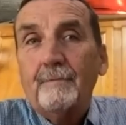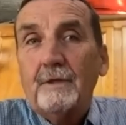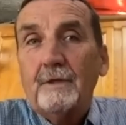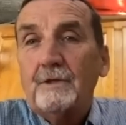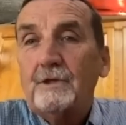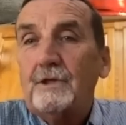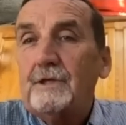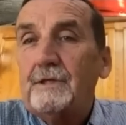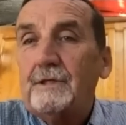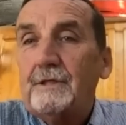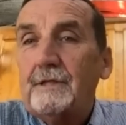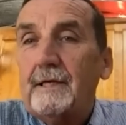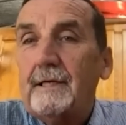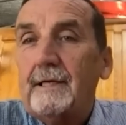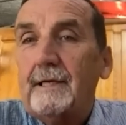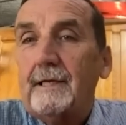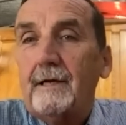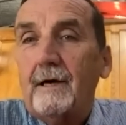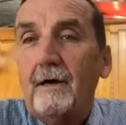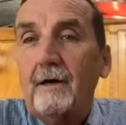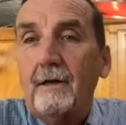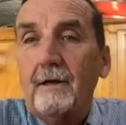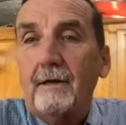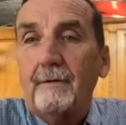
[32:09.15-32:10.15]
she sent it
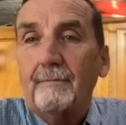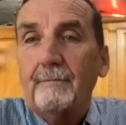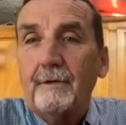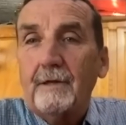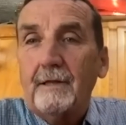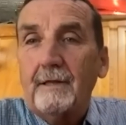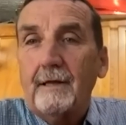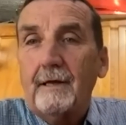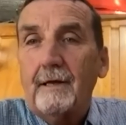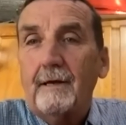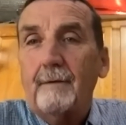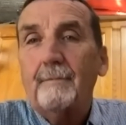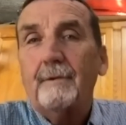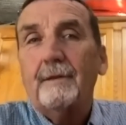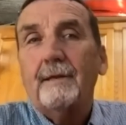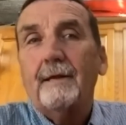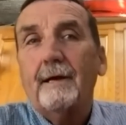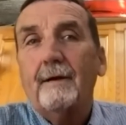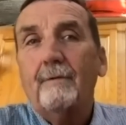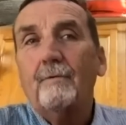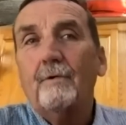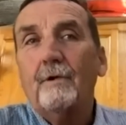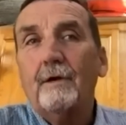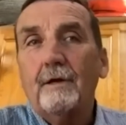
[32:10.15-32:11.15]
all up to them and
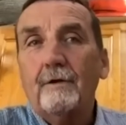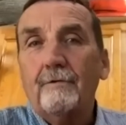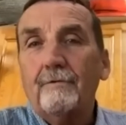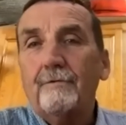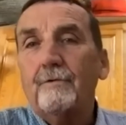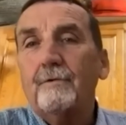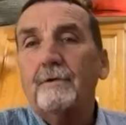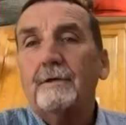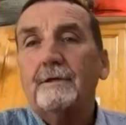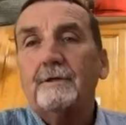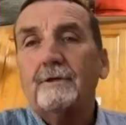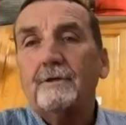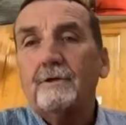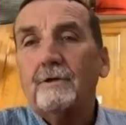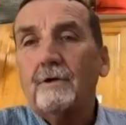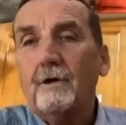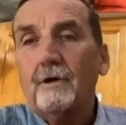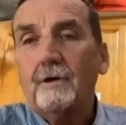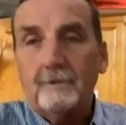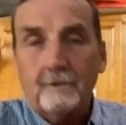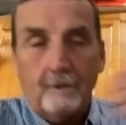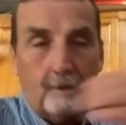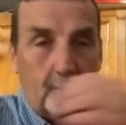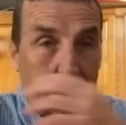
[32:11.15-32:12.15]
they run it through these
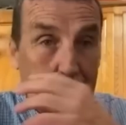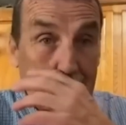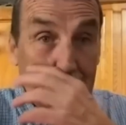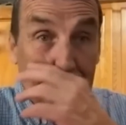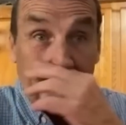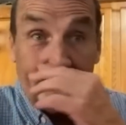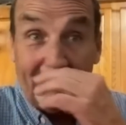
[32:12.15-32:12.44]
star charts.